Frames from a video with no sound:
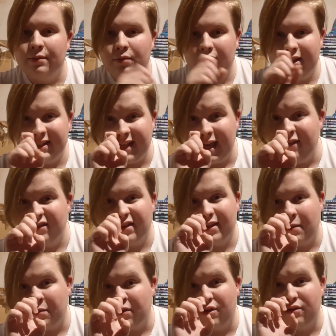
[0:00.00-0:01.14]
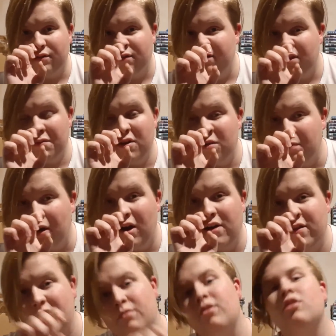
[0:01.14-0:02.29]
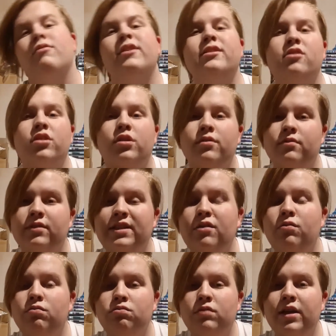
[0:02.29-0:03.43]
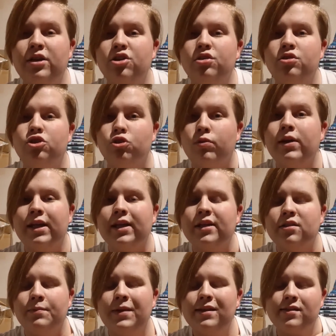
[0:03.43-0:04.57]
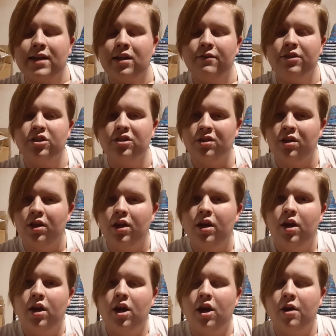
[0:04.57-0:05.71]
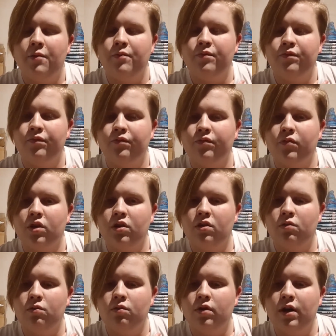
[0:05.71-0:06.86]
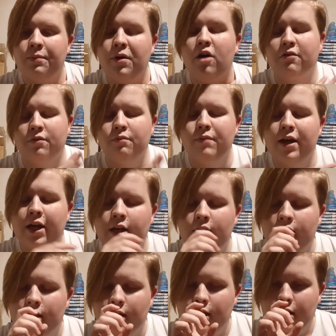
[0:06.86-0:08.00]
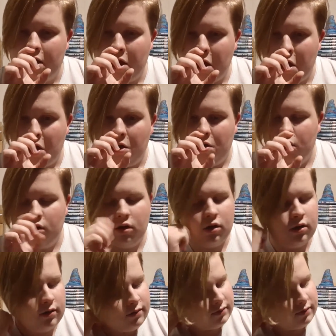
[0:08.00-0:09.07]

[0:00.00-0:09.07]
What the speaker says: probably saved this episode for the most part. I think that's one of the reasons I still enjoyed it as a piece of television. Apart from Benny. Oh,